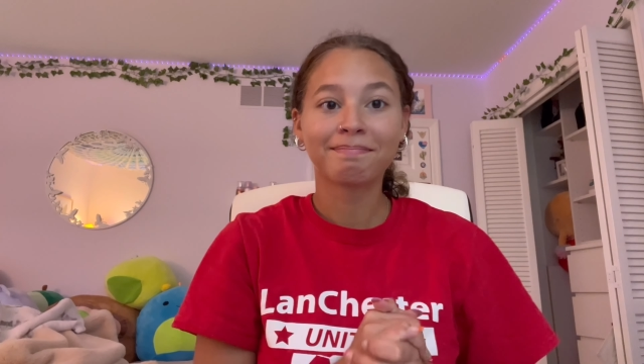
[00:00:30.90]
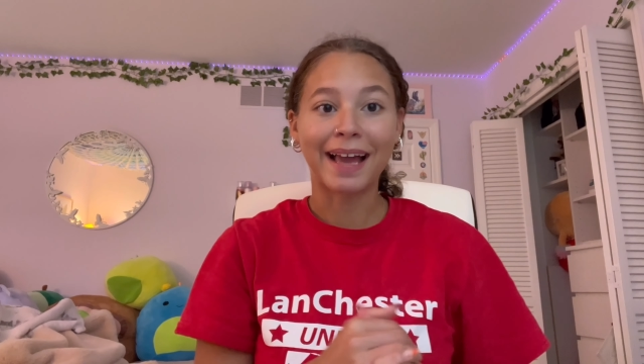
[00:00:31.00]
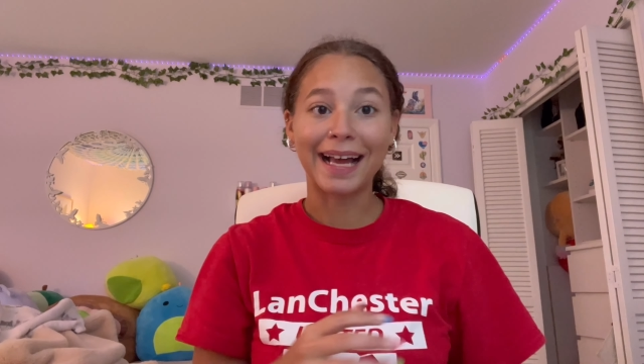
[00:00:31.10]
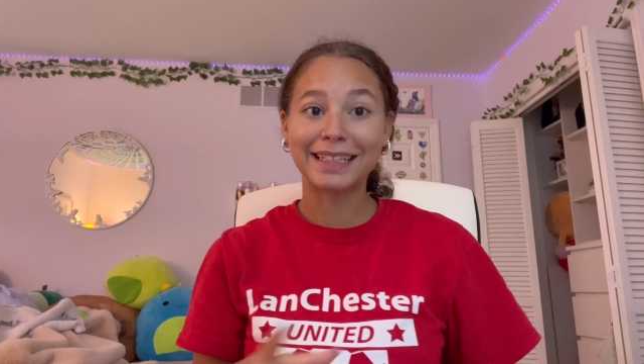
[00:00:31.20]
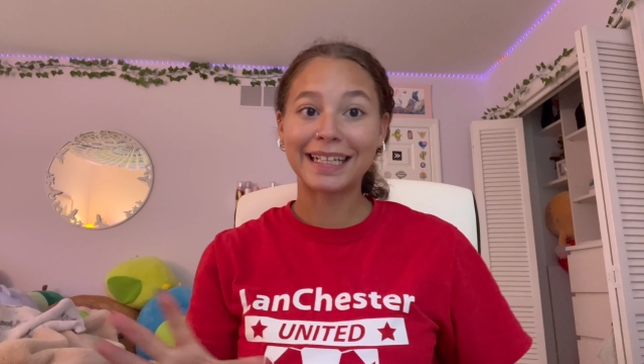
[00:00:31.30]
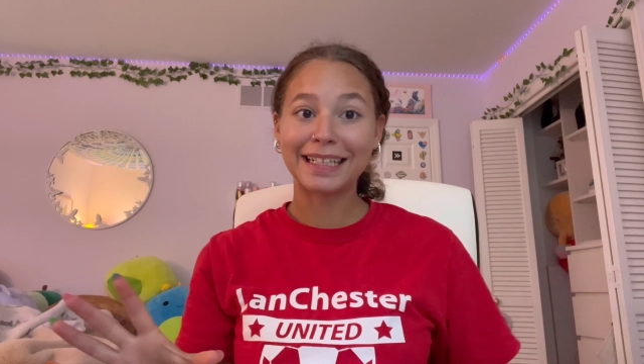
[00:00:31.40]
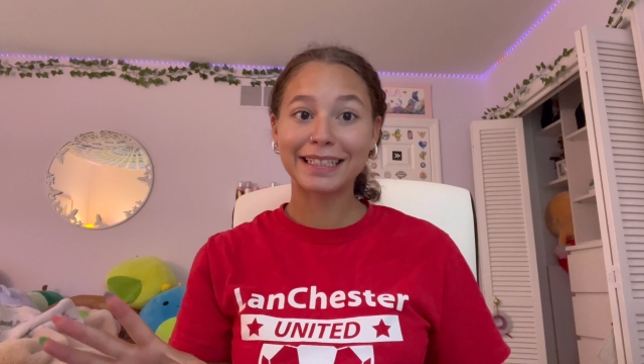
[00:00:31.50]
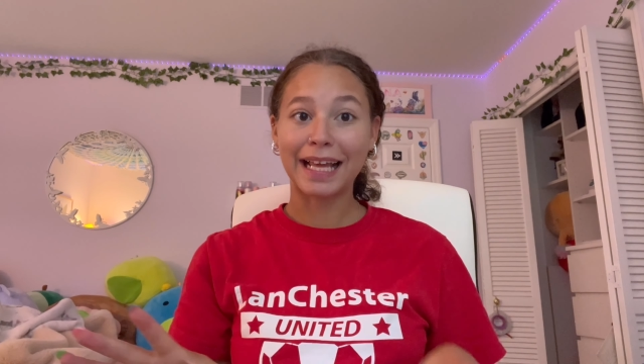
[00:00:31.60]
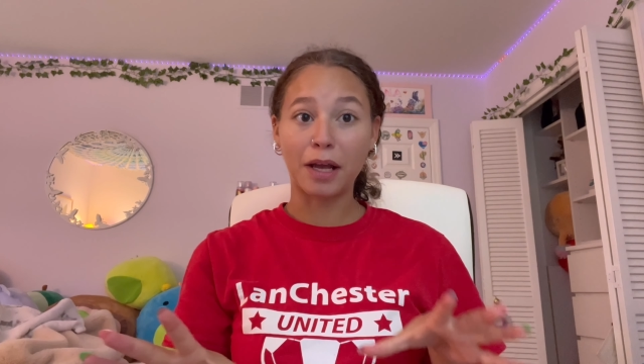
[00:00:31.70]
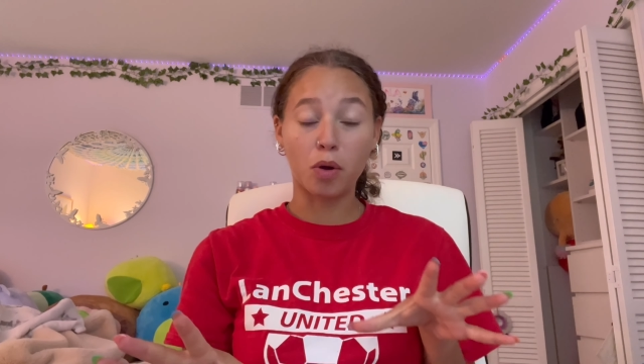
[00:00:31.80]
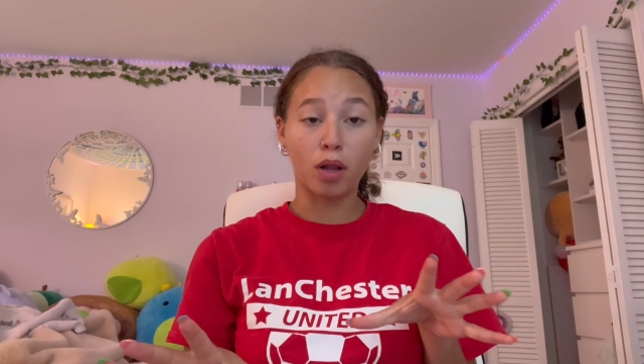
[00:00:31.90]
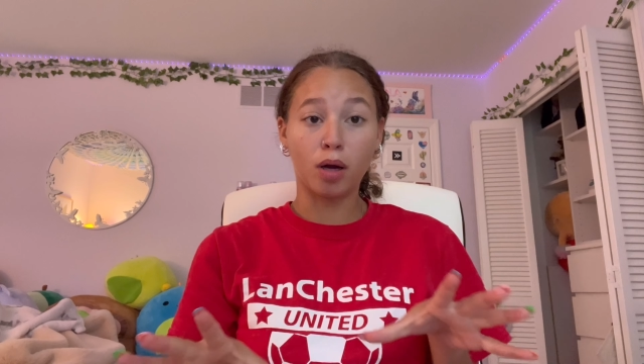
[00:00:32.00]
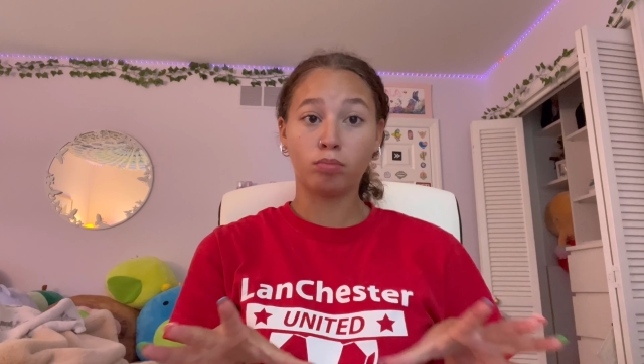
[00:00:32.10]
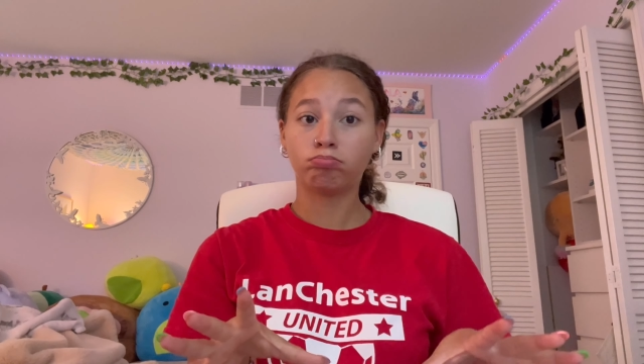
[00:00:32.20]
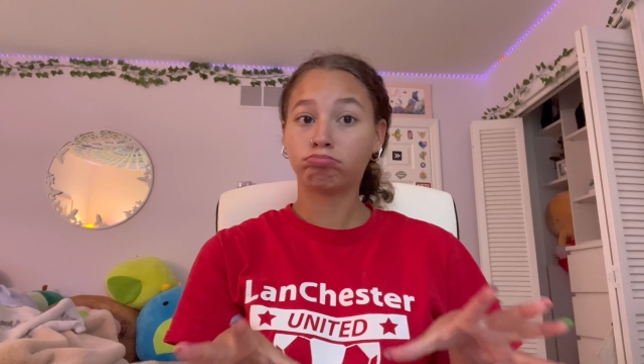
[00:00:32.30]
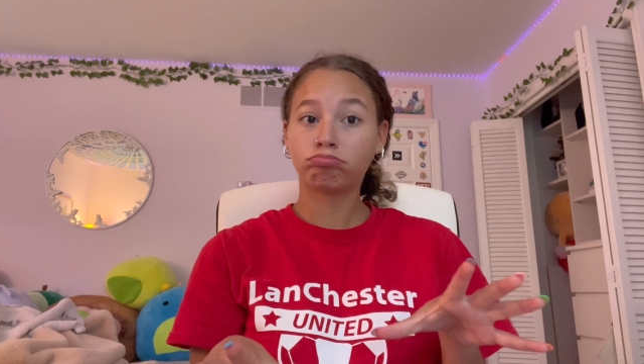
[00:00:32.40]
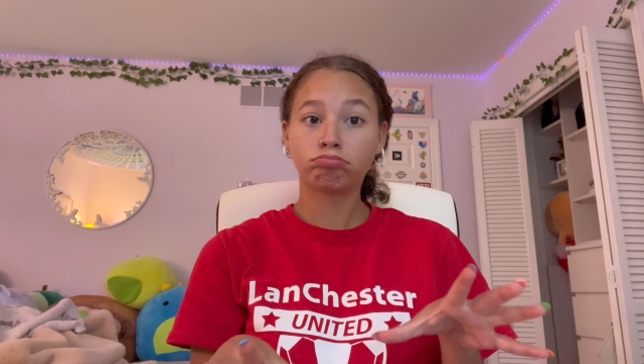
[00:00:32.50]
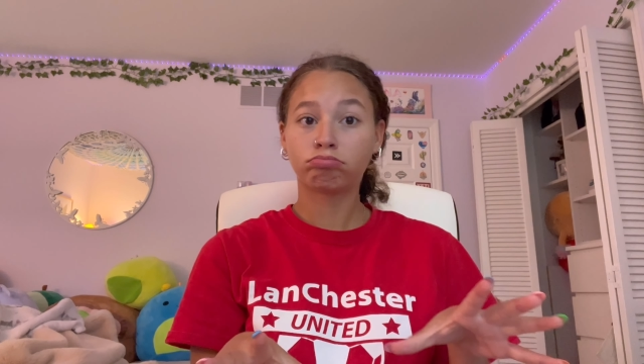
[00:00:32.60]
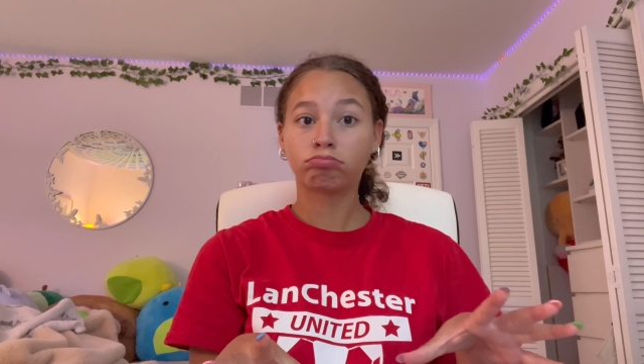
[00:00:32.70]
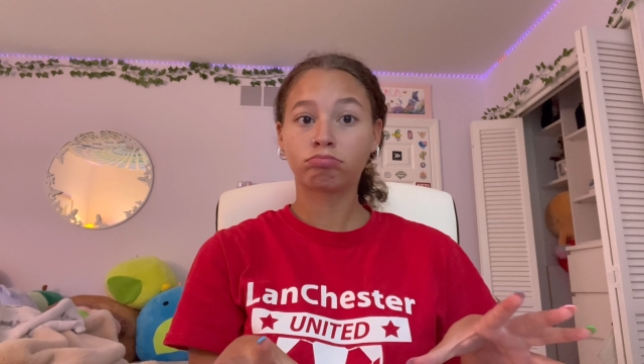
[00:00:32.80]
how to change the angle up.
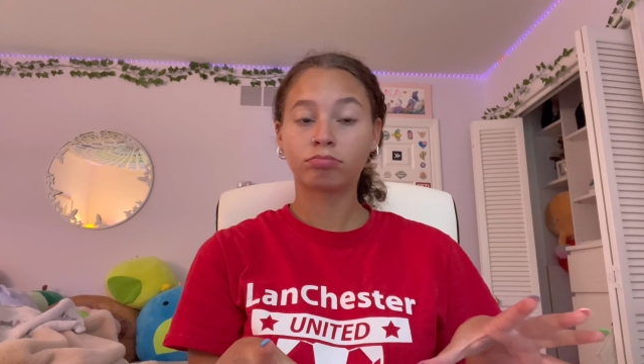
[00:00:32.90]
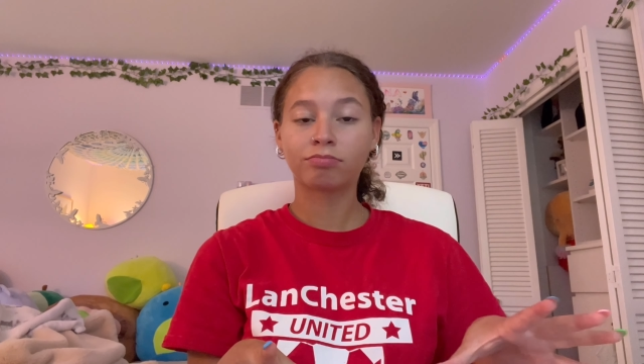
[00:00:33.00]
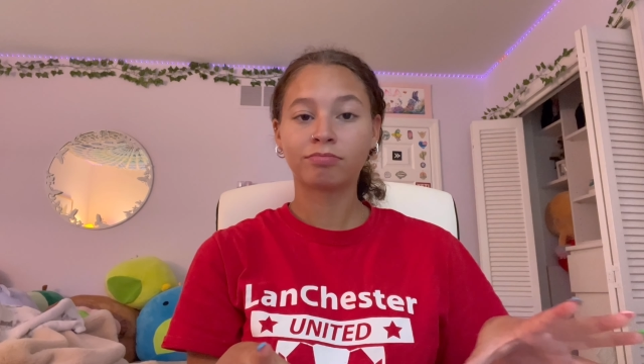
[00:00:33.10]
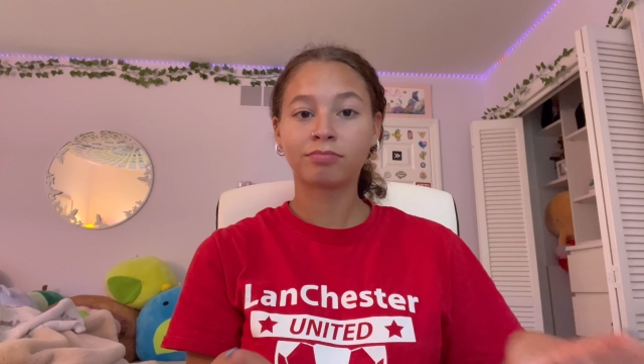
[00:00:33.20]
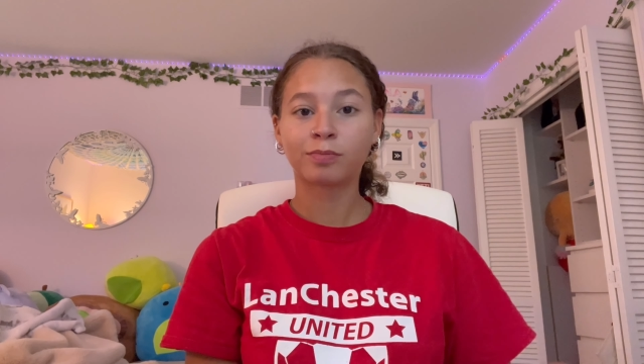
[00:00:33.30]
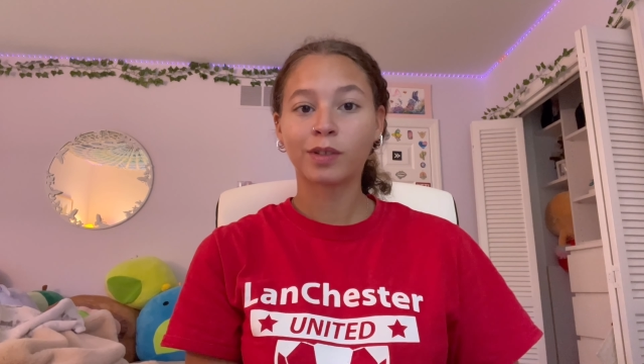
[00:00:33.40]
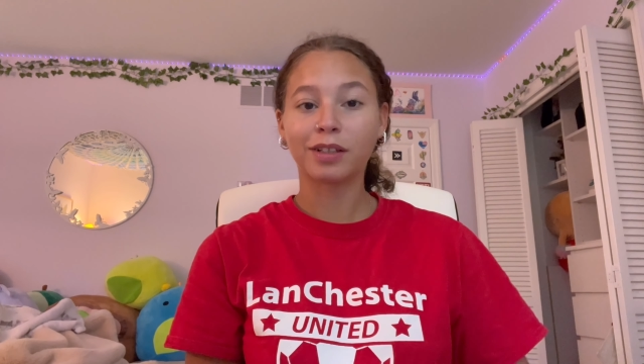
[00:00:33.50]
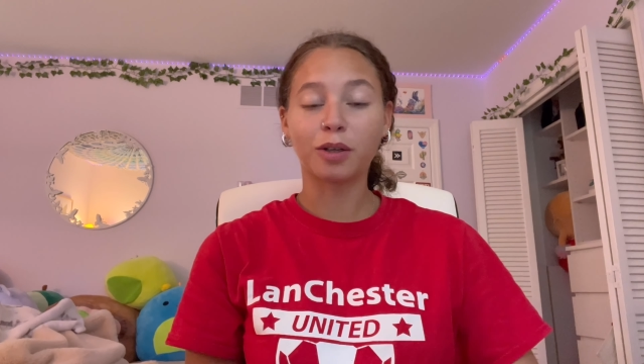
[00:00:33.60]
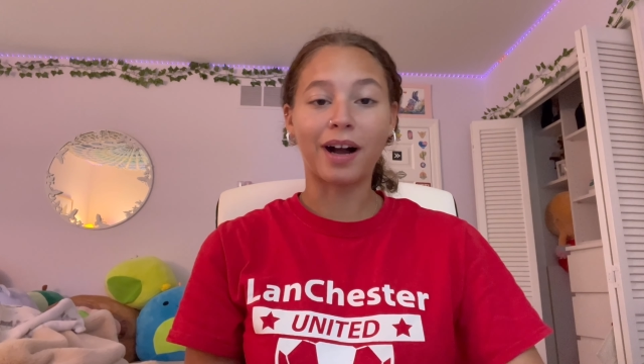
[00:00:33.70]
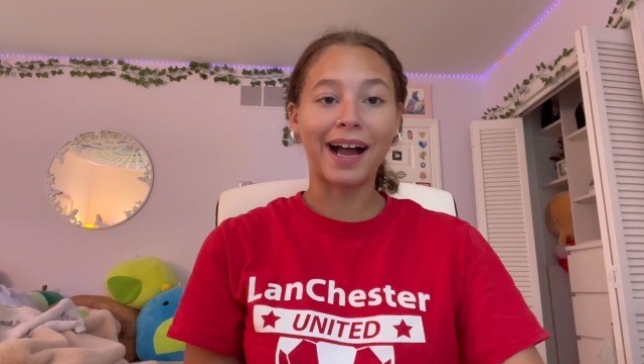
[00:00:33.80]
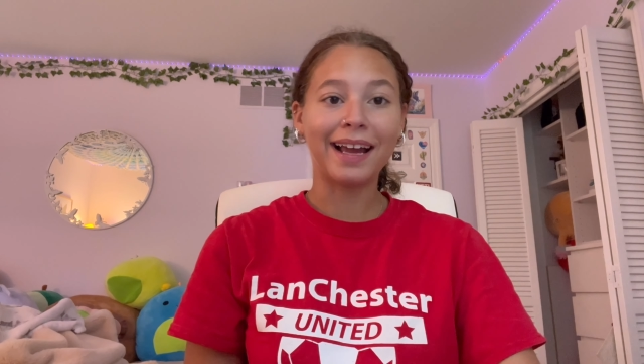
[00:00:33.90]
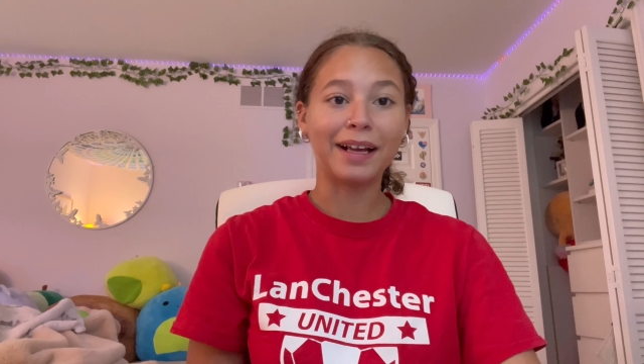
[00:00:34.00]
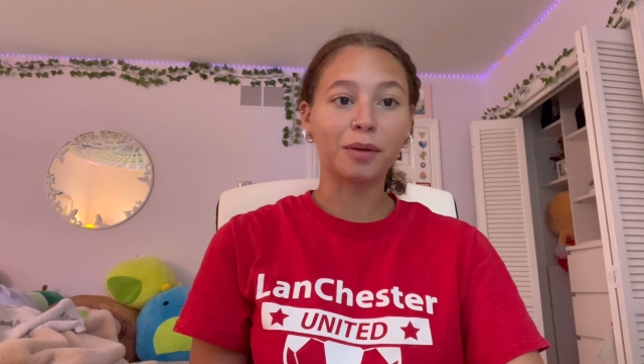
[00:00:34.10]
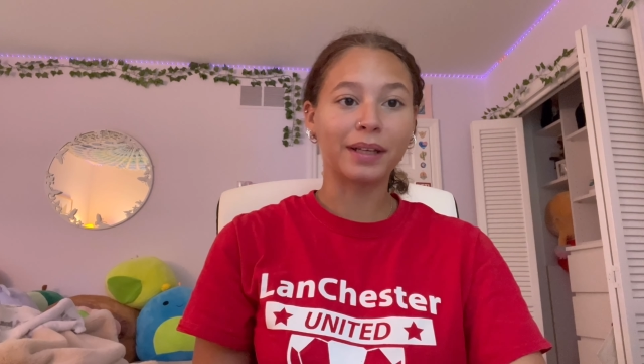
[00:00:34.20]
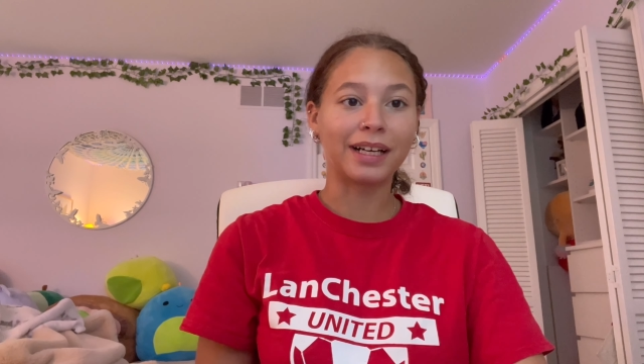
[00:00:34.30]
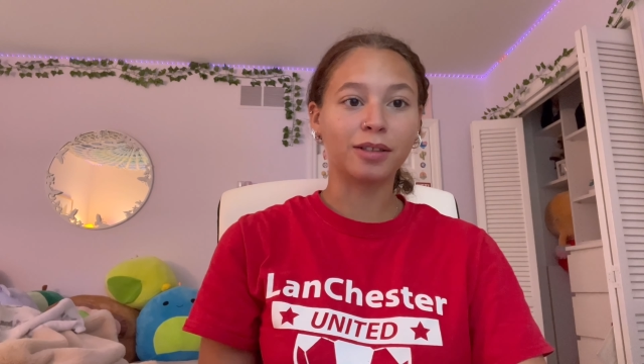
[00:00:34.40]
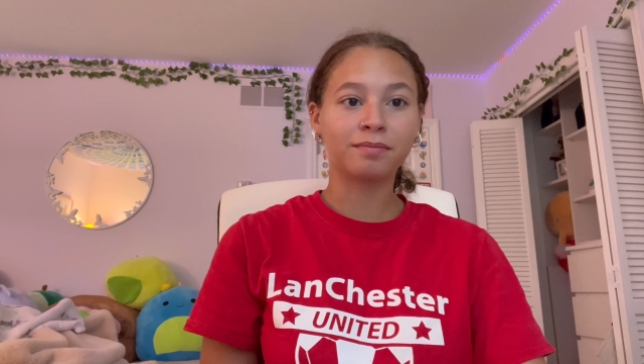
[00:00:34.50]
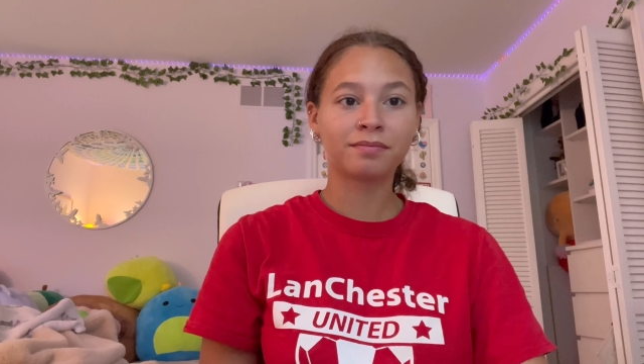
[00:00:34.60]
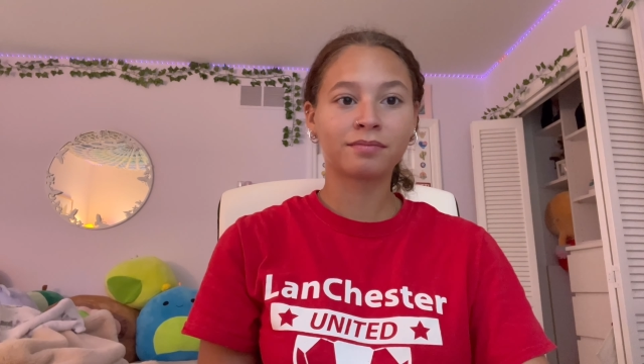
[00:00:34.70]
A little high angle now.